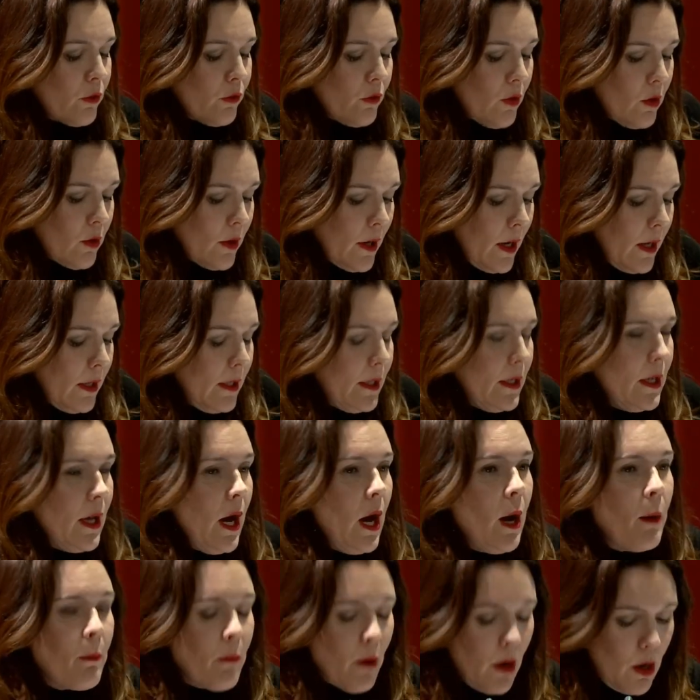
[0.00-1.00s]
thoroughly
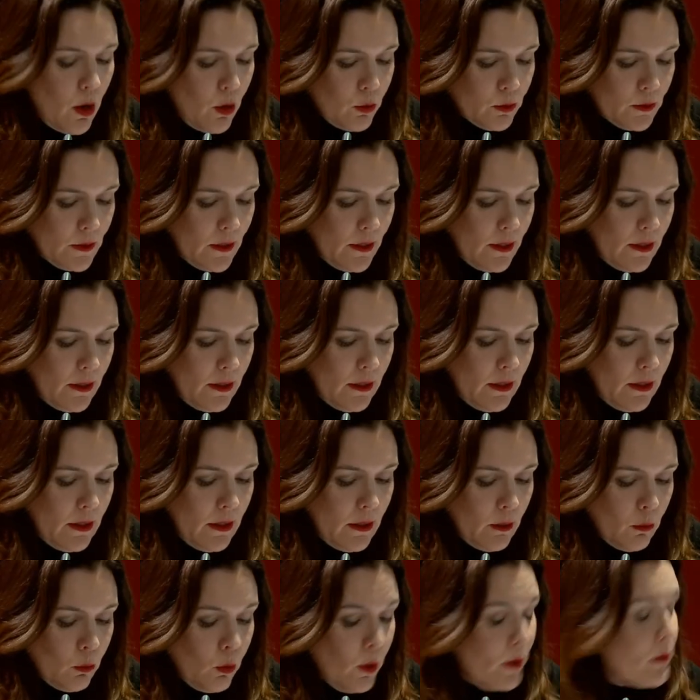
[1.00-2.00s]
about
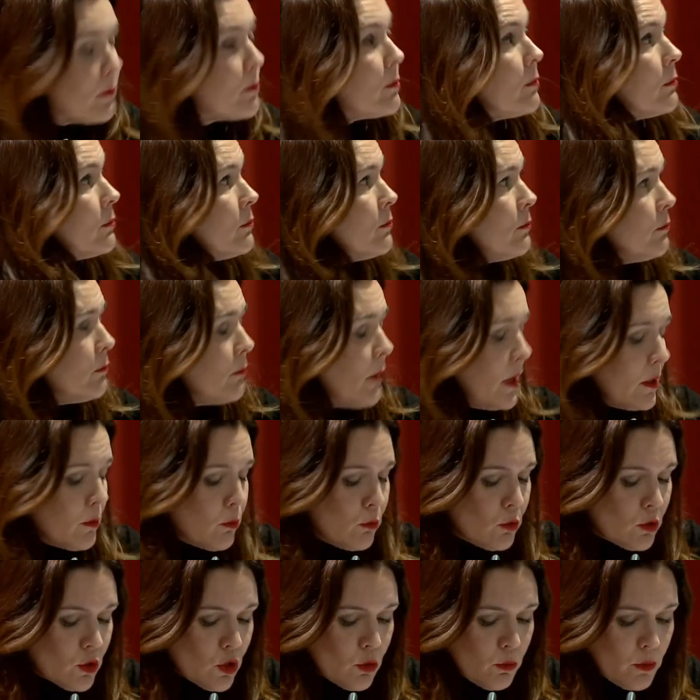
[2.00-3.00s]
the
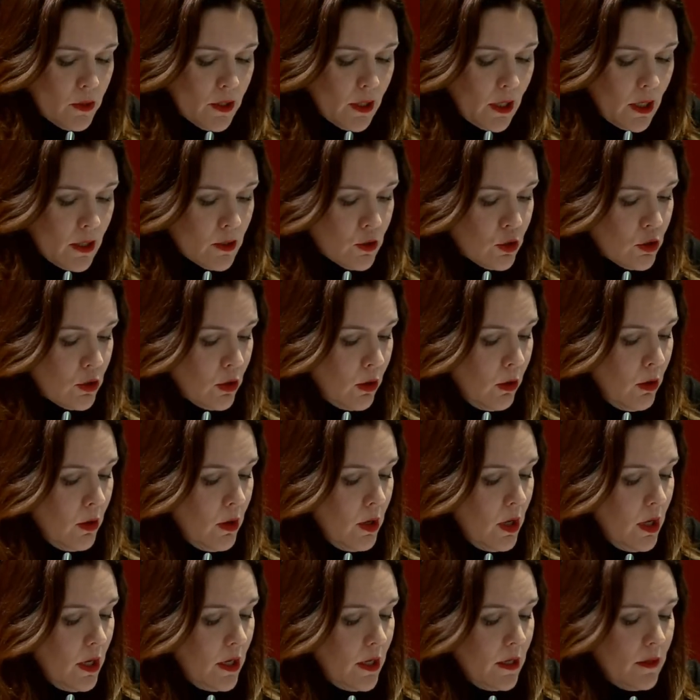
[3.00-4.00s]
Museo Picasso
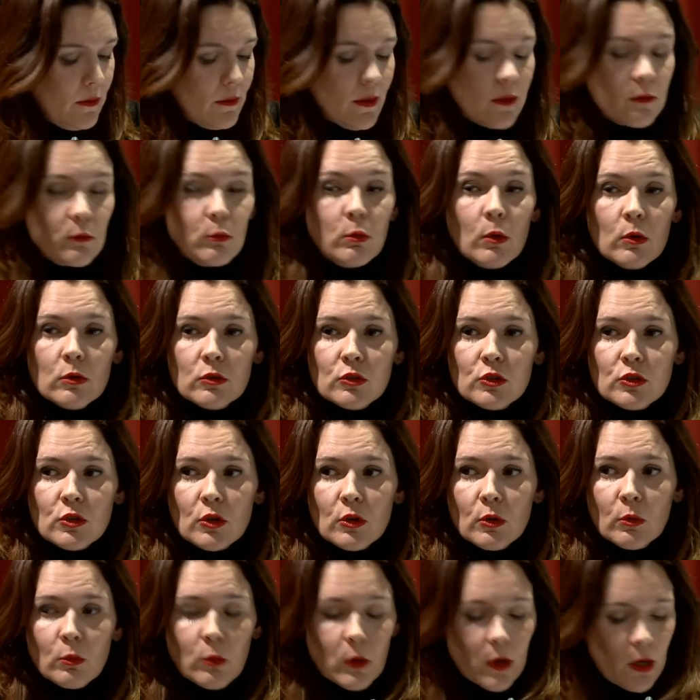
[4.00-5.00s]
in the
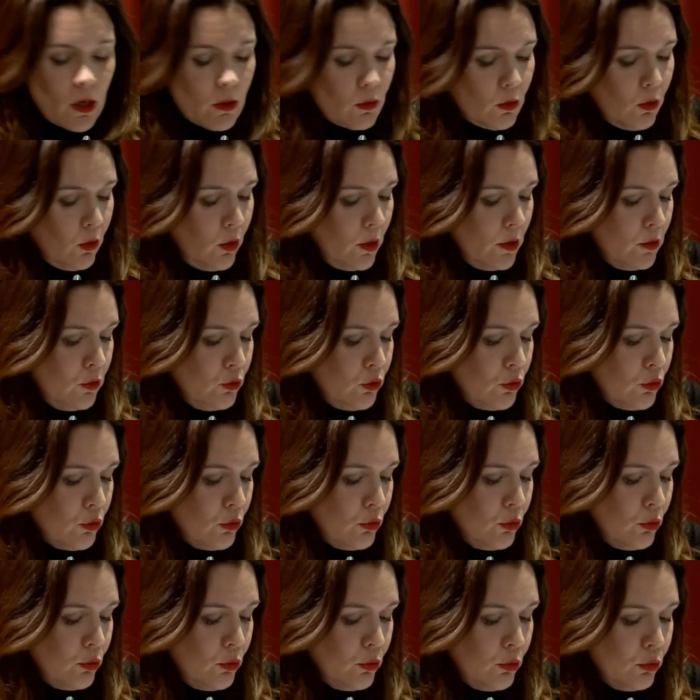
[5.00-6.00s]
workshop we are going
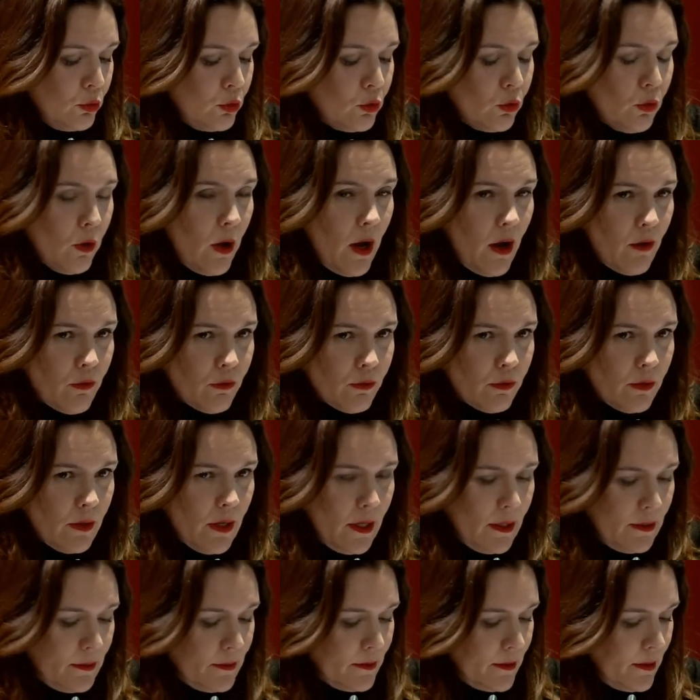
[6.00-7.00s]
to have
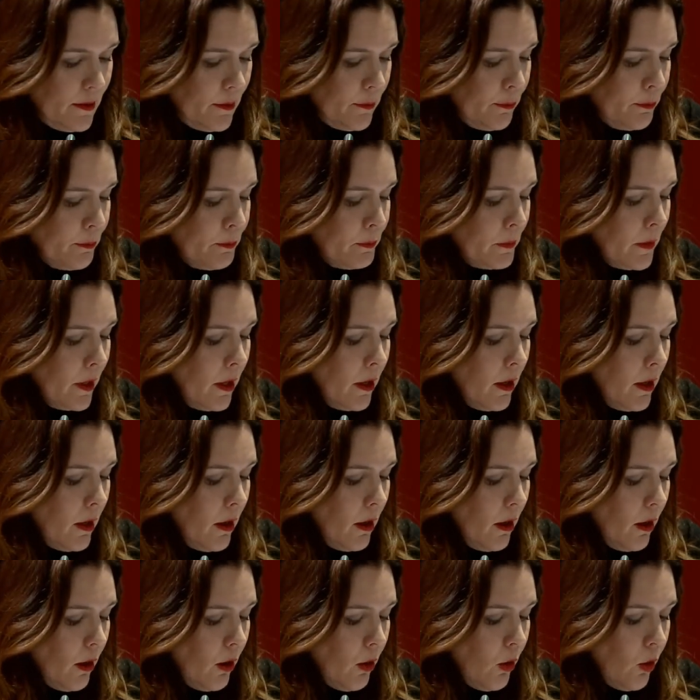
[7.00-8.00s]
later.
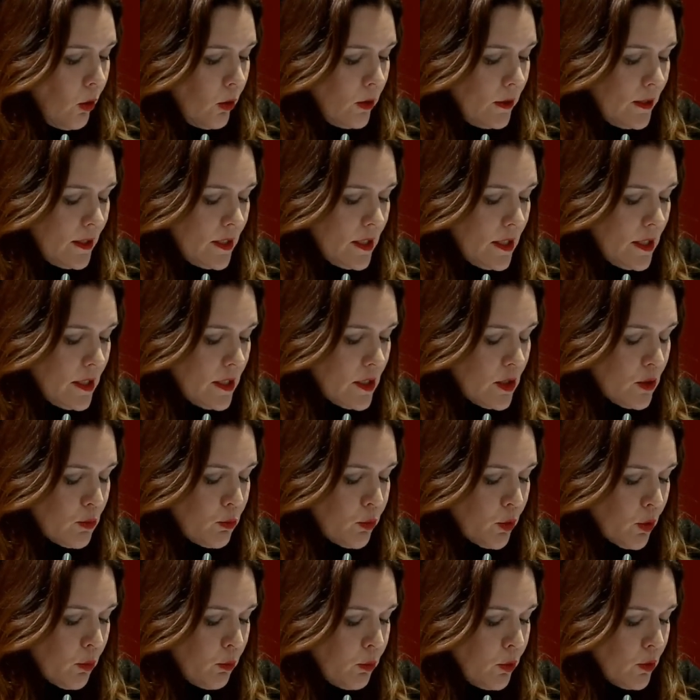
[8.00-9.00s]
All these
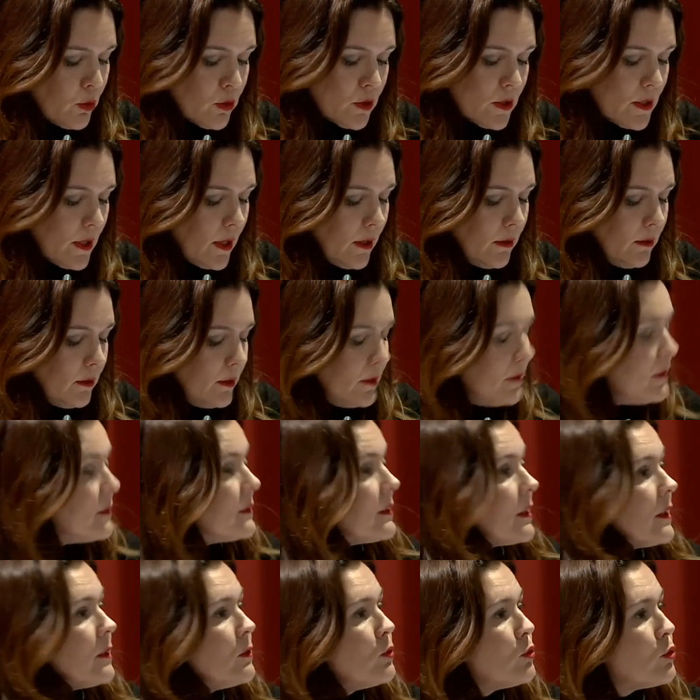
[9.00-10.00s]
proposals
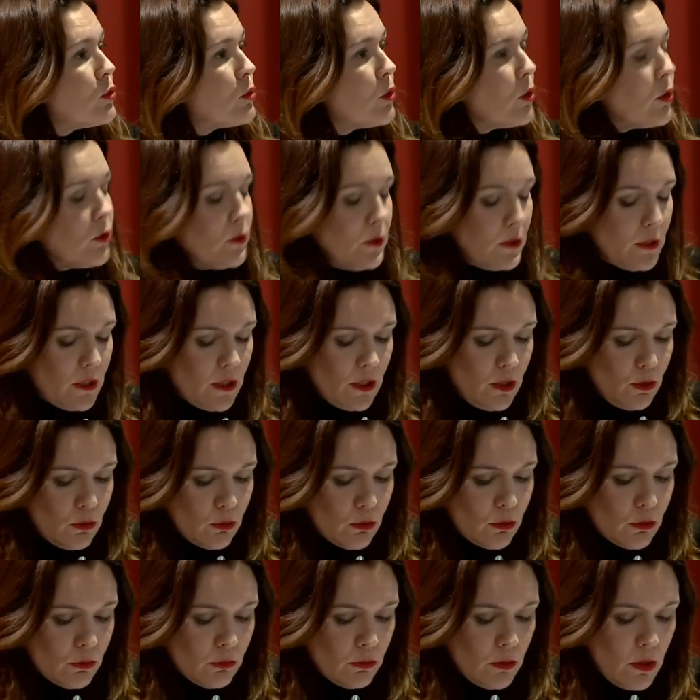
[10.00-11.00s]
intend to
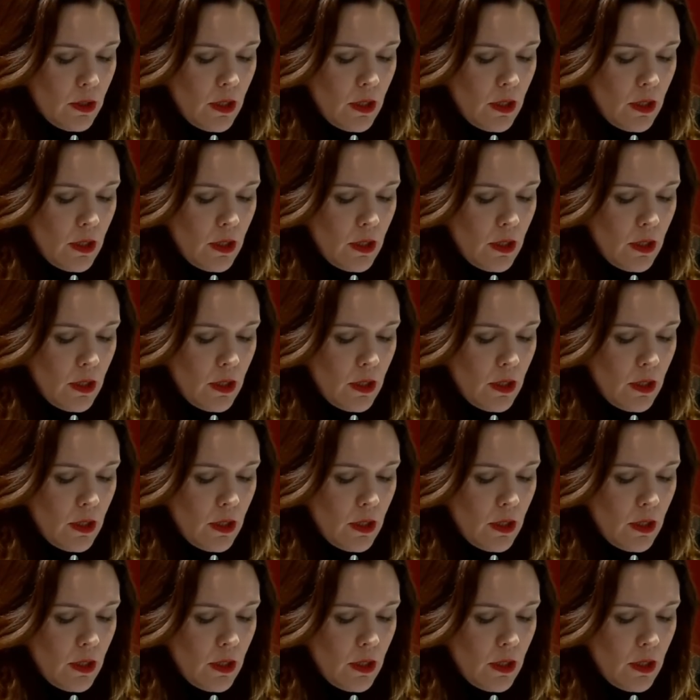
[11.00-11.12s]
continue